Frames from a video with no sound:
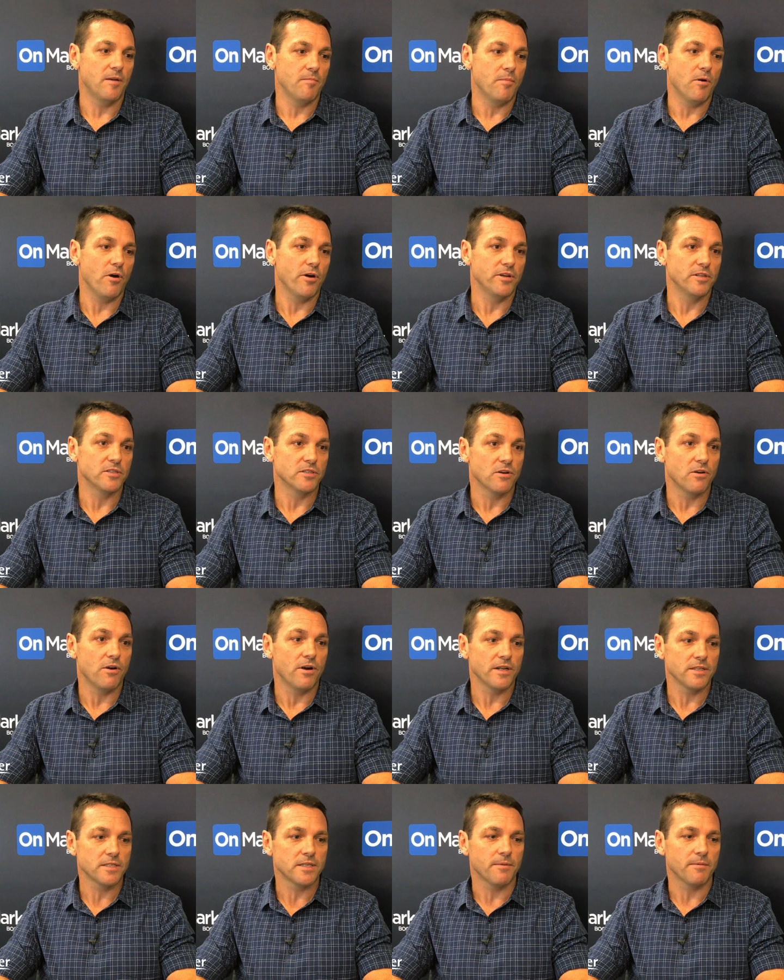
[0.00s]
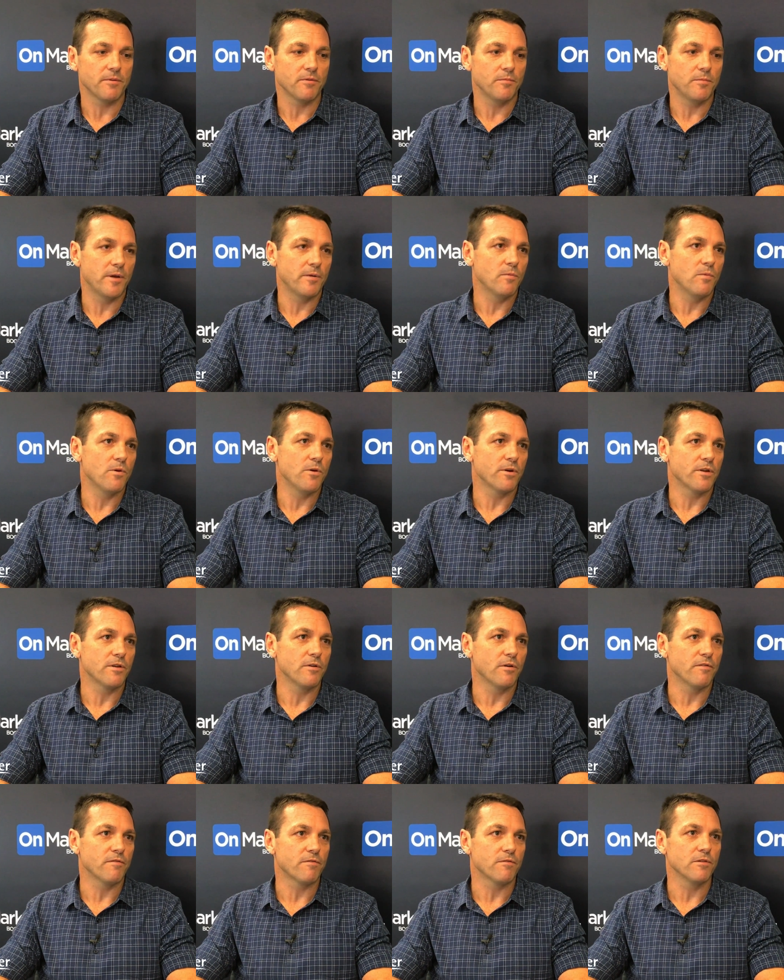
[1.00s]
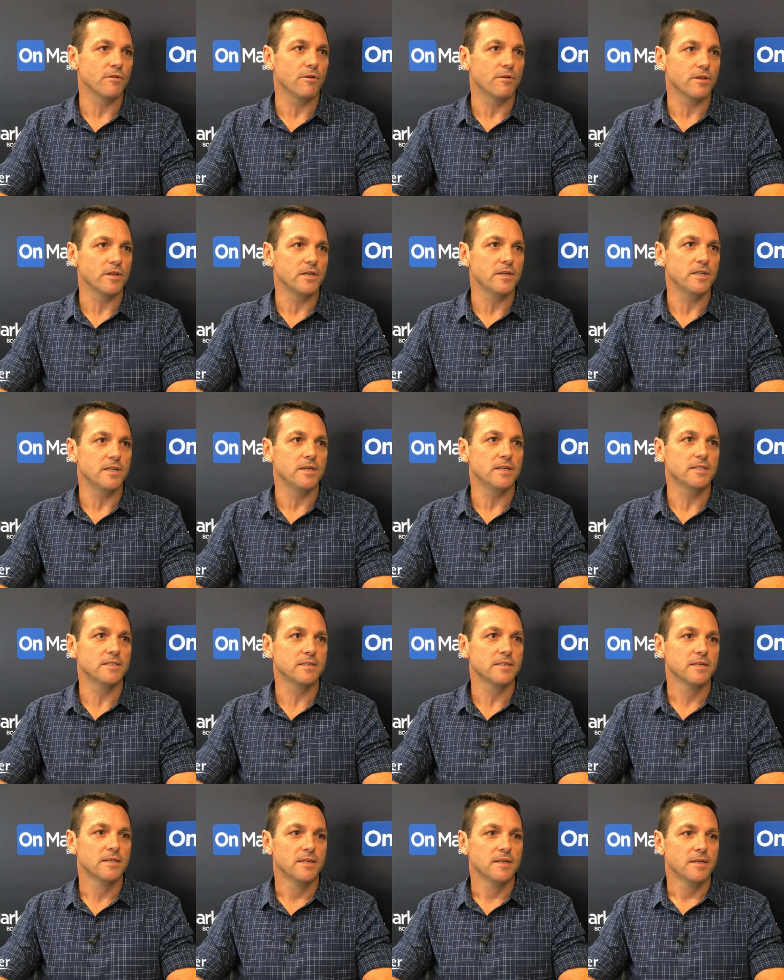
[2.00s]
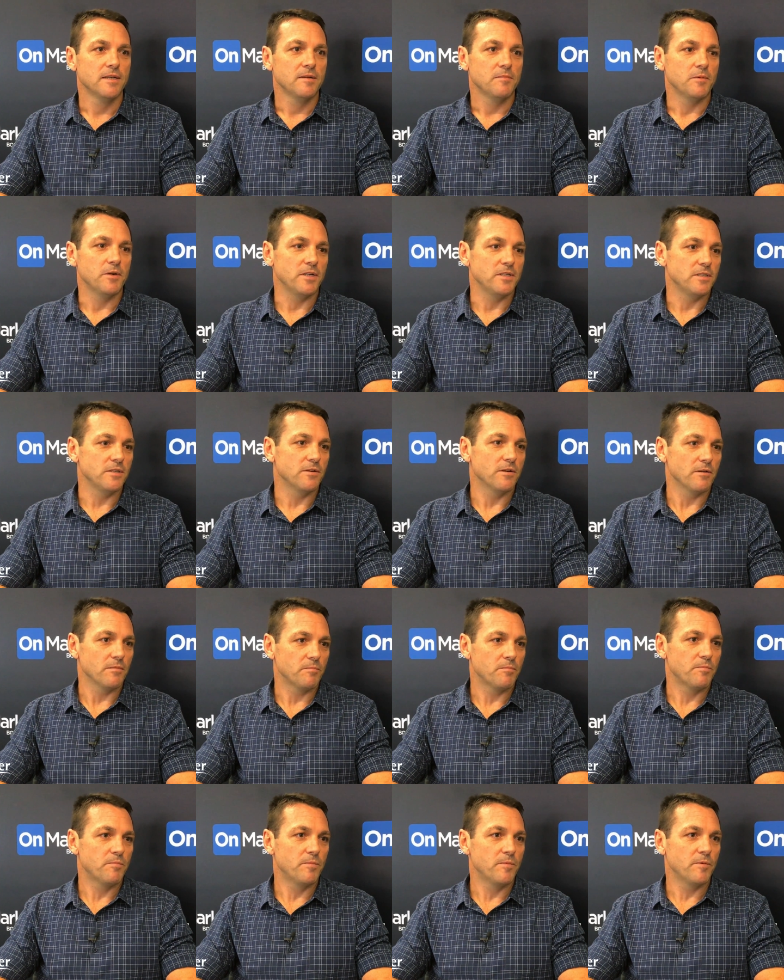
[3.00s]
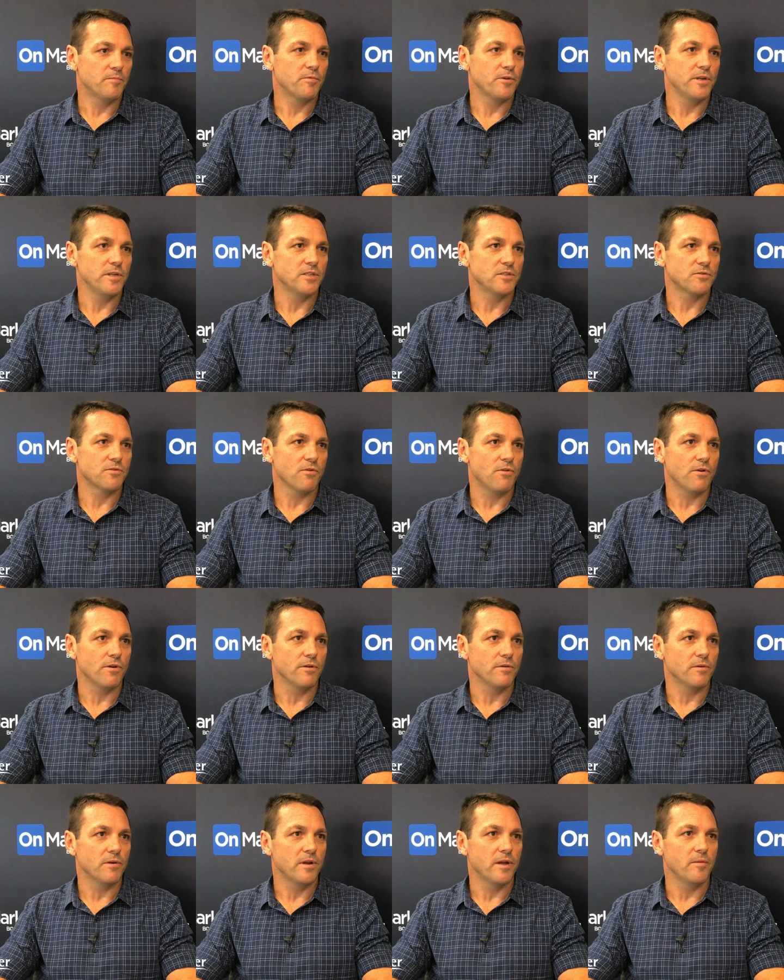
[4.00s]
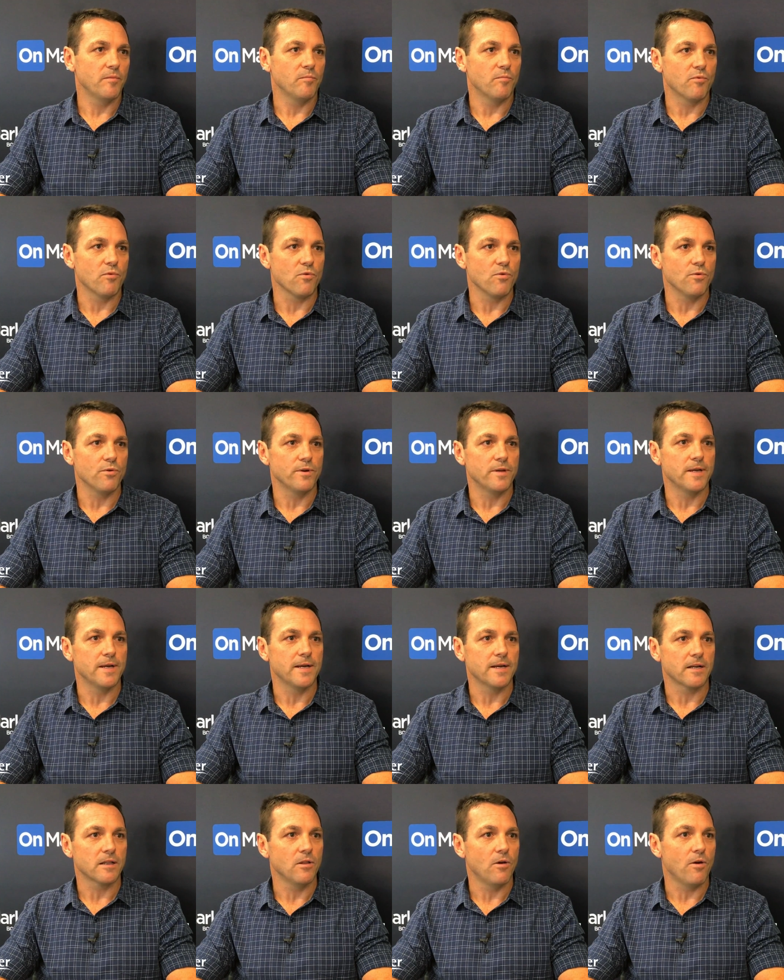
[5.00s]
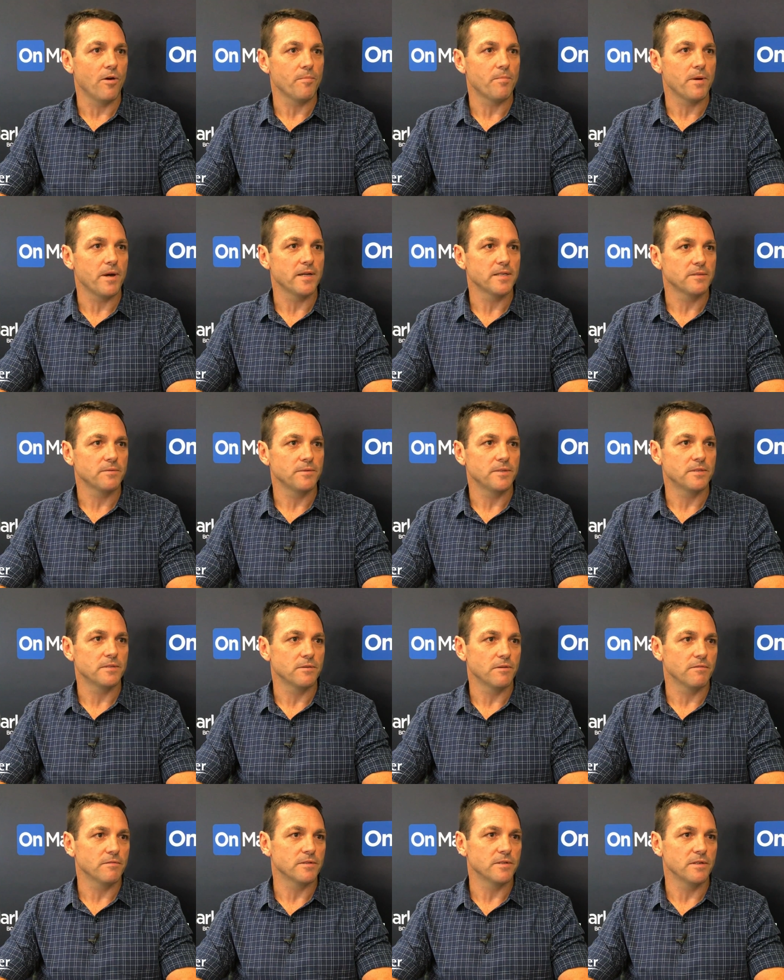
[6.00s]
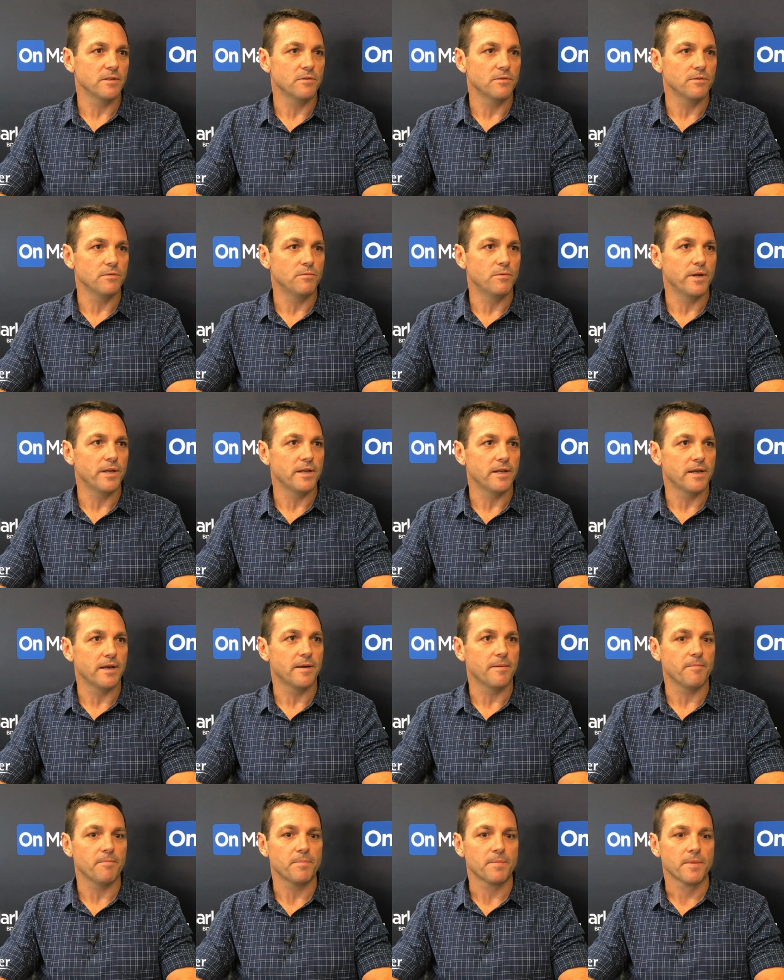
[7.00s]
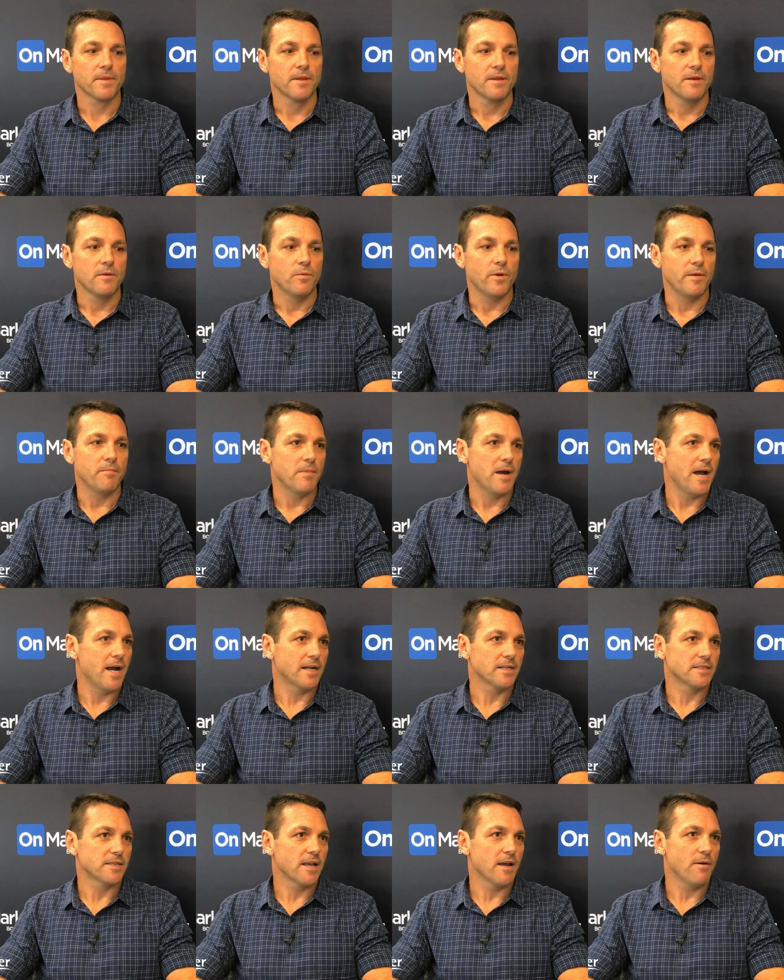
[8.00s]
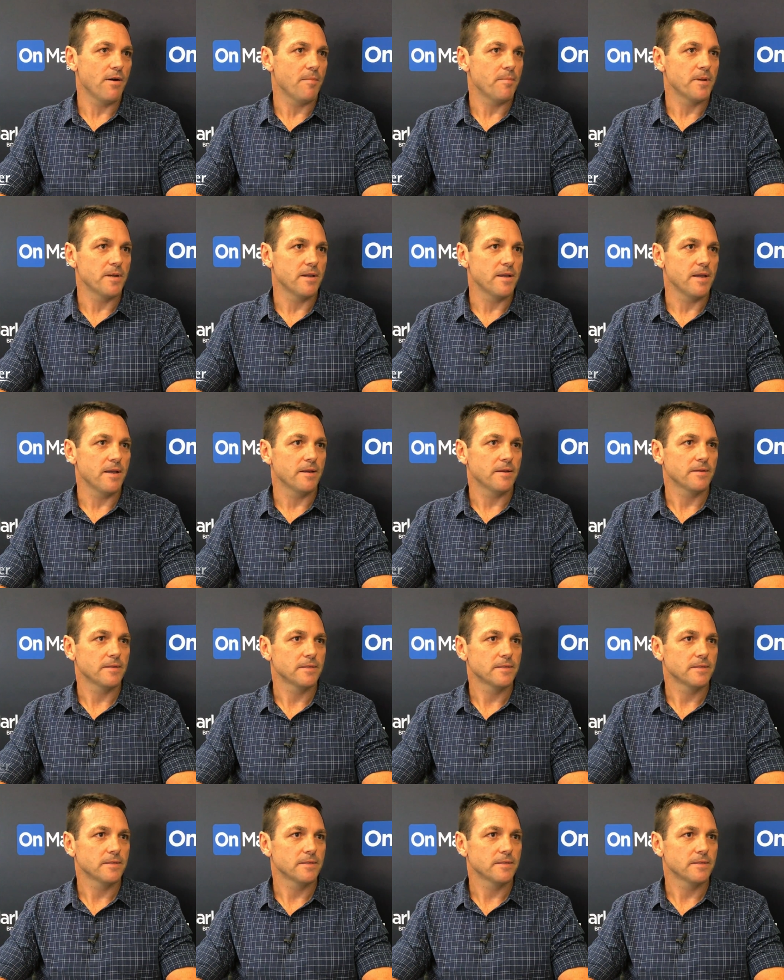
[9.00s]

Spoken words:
by design, something we've been working on for a lot of years, means you've got a pretty strong and broad client base, which is obviously good when markets go up and down.